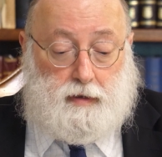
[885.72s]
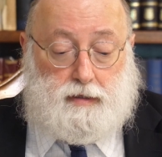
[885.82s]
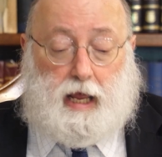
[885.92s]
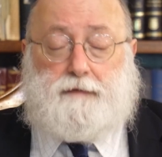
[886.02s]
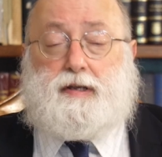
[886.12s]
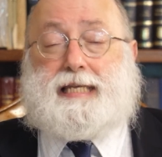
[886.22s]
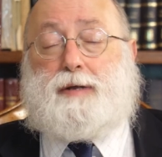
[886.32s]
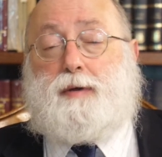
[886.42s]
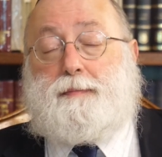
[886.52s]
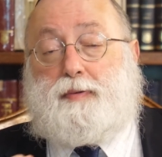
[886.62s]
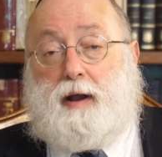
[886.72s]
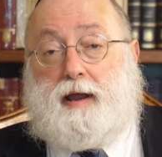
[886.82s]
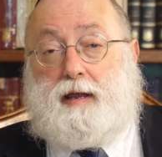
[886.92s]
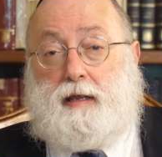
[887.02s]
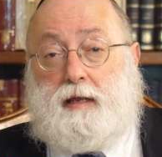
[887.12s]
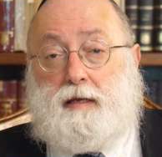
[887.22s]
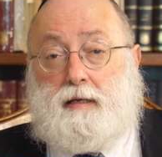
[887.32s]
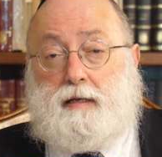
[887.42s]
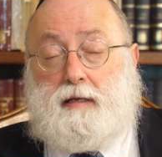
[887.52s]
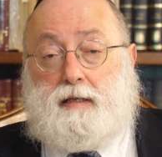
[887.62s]
So obviously we pray
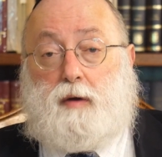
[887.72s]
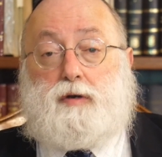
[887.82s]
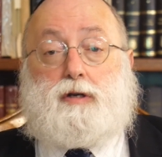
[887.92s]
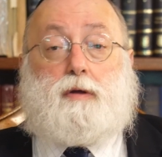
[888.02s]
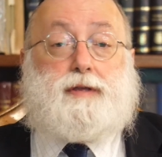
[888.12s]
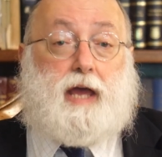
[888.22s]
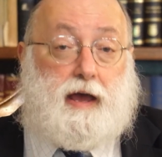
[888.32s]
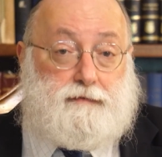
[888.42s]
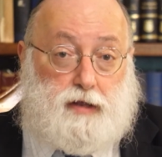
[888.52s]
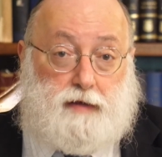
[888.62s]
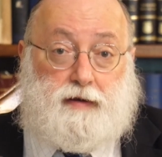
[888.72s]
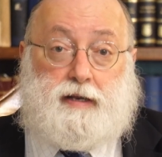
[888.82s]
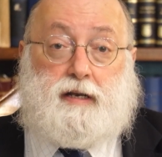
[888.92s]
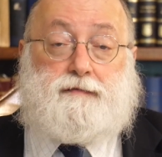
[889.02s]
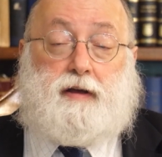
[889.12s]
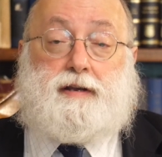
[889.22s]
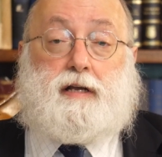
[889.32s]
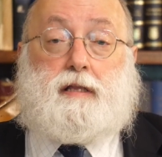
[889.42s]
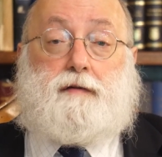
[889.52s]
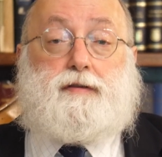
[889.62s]
that we should only have teva nirva
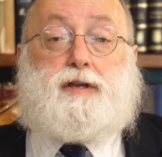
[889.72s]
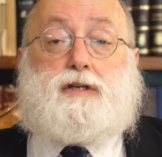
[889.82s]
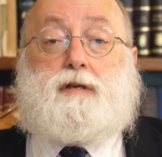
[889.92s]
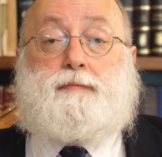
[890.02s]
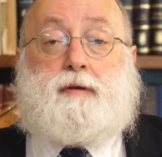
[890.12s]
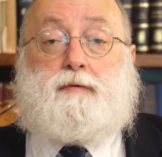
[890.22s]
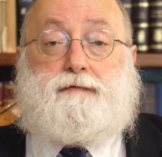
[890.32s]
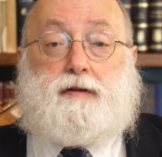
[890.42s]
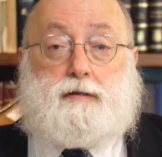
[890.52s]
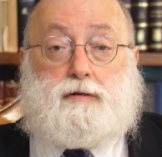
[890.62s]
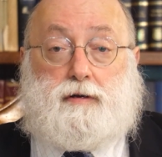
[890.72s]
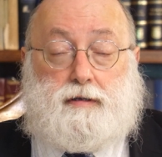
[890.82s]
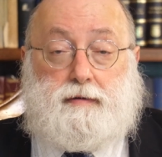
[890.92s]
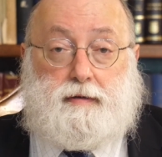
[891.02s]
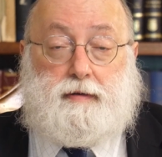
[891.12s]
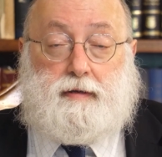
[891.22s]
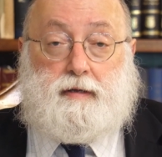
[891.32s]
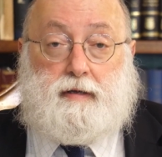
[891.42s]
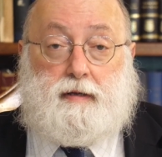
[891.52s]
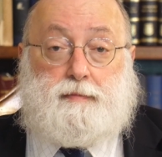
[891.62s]
nigla, everything should be revealed good.
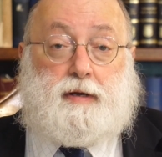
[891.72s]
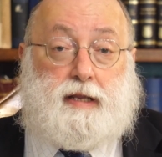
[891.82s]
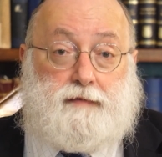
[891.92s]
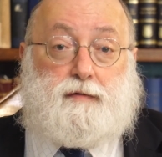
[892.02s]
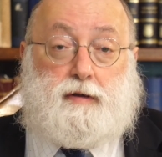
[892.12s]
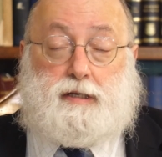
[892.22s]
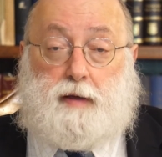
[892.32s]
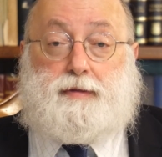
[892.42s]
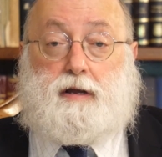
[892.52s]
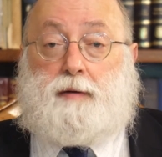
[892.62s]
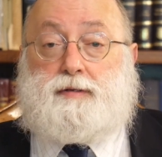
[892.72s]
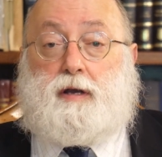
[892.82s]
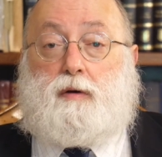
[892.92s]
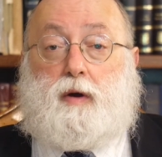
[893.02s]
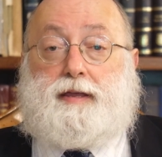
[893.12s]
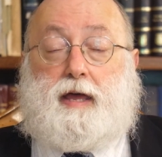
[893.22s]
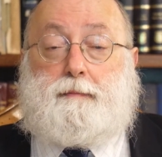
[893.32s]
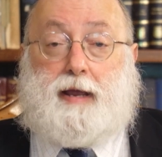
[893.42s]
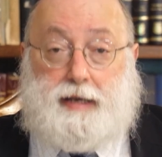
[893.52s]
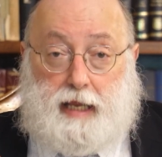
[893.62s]
But even when something comes our way that
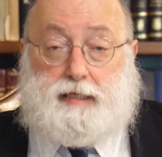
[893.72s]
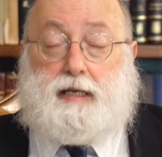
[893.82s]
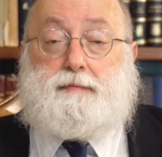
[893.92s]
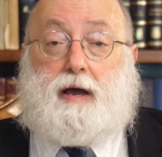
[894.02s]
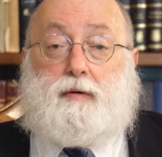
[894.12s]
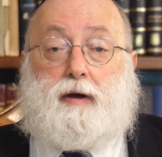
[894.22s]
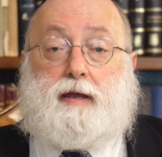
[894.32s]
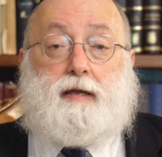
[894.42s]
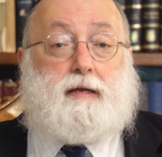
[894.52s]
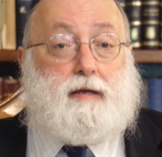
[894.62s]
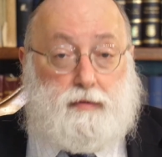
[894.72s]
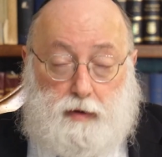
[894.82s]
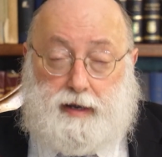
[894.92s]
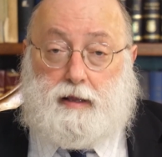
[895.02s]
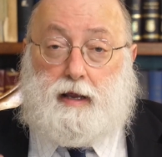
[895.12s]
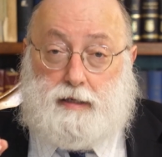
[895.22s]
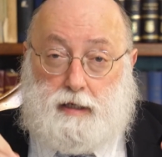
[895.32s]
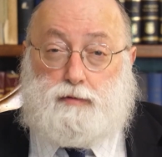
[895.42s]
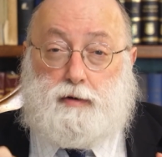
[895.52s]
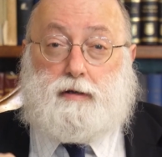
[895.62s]
may not seem that way, realize
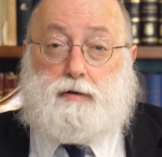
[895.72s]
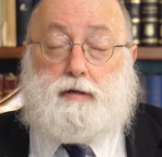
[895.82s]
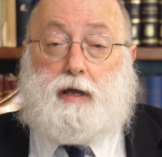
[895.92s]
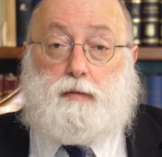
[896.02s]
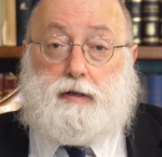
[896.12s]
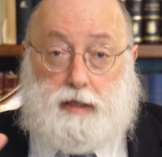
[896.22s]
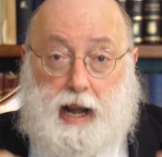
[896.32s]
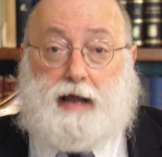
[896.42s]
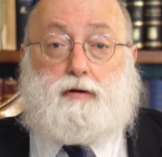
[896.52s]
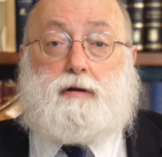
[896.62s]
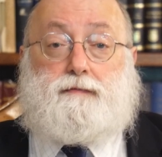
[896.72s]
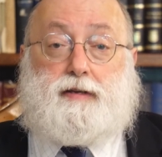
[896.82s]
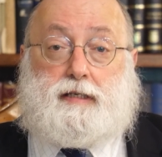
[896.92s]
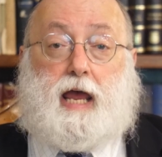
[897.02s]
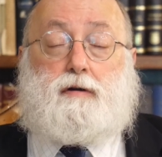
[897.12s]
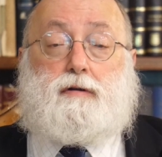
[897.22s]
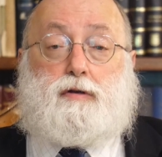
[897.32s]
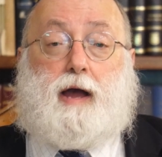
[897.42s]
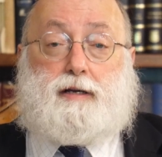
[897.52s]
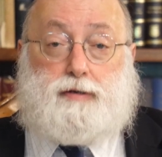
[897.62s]
it's real good. And when trach gut, v'zayin gut,
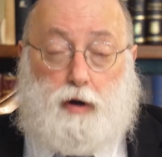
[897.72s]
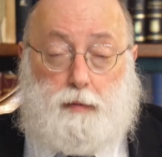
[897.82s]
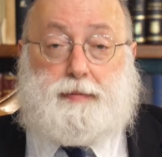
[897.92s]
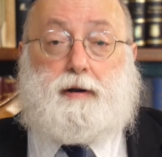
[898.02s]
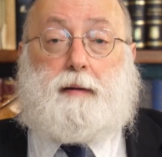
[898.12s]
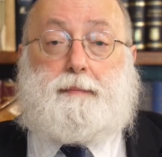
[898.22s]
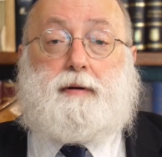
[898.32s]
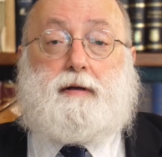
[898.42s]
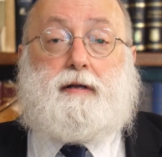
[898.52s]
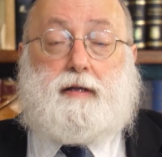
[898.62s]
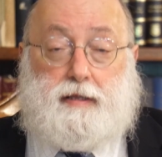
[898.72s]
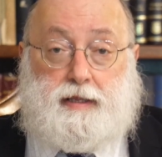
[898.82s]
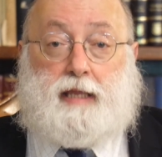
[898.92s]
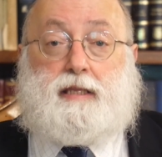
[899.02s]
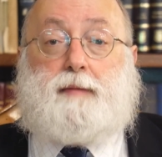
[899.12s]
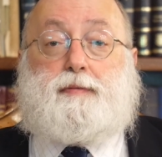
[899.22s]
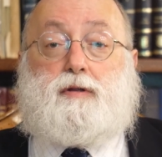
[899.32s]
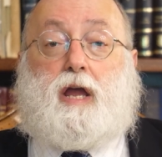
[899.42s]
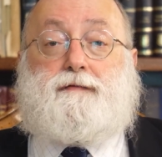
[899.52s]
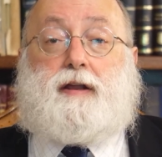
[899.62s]
you actually open up that deeper
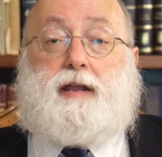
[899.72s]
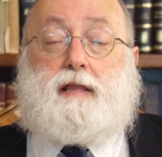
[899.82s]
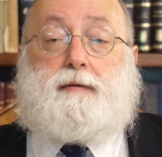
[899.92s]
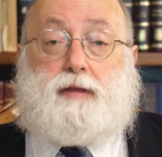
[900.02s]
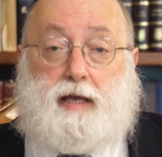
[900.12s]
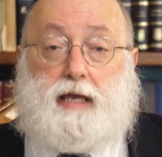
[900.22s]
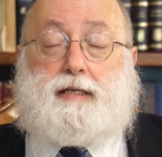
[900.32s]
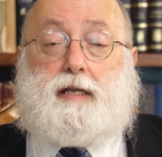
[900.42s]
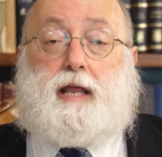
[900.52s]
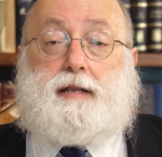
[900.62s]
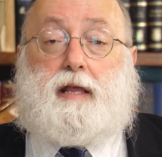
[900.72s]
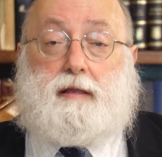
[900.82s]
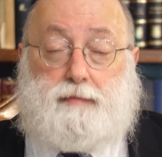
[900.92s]
tev hanelam, the chesed hanelam